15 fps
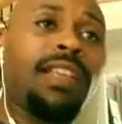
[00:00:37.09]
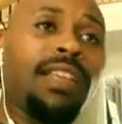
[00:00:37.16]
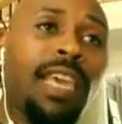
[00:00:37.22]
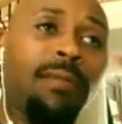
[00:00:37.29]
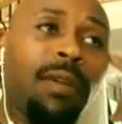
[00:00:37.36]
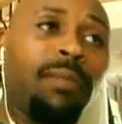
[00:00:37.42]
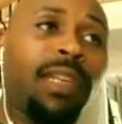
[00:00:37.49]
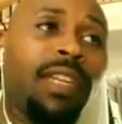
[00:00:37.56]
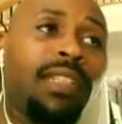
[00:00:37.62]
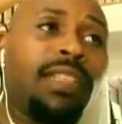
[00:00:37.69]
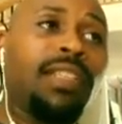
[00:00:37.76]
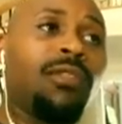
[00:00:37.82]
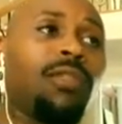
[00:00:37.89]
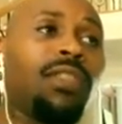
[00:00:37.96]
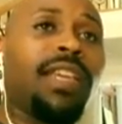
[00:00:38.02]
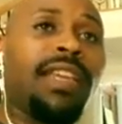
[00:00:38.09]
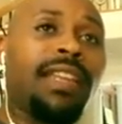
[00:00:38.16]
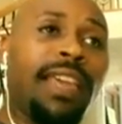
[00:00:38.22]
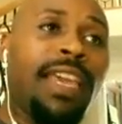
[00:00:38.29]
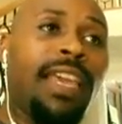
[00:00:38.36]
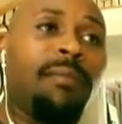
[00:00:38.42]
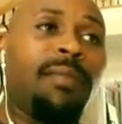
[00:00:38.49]
capabilities or their
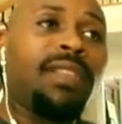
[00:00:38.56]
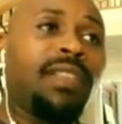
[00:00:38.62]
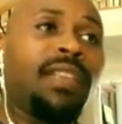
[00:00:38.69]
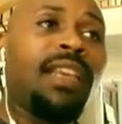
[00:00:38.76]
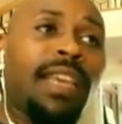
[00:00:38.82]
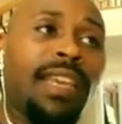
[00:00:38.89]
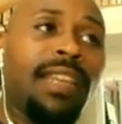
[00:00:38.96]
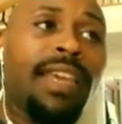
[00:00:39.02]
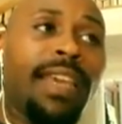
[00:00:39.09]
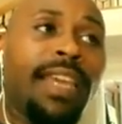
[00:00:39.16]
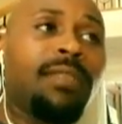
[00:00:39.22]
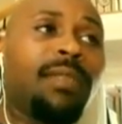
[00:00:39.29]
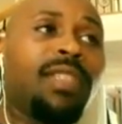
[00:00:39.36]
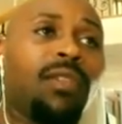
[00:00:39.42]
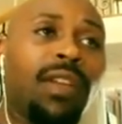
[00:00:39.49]
enhancements